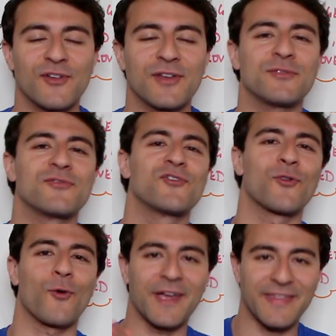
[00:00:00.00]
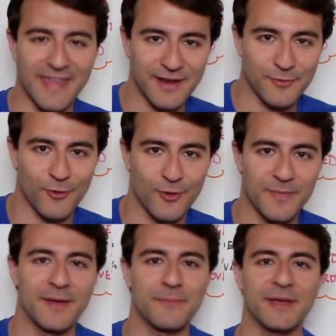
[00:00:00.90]
sure you join that
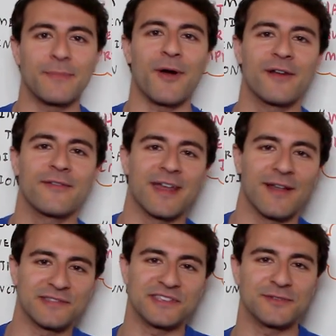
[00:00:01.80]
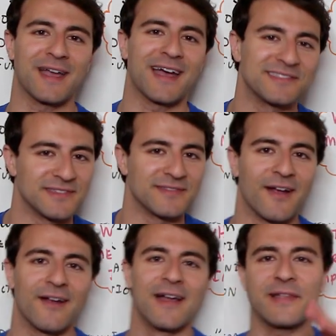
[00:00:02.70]
group, be a part of it, and I'll see you guys in
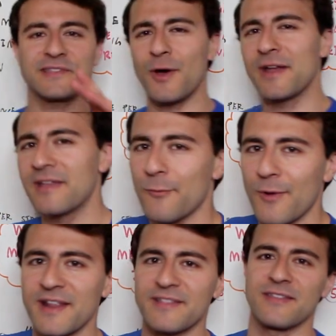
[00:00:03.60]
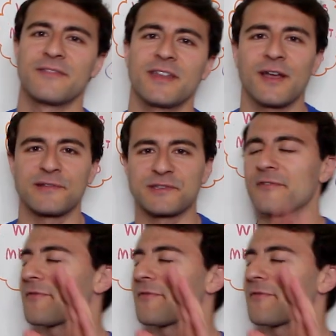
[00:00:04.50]
there. Let's go ahead and get right into the video. So the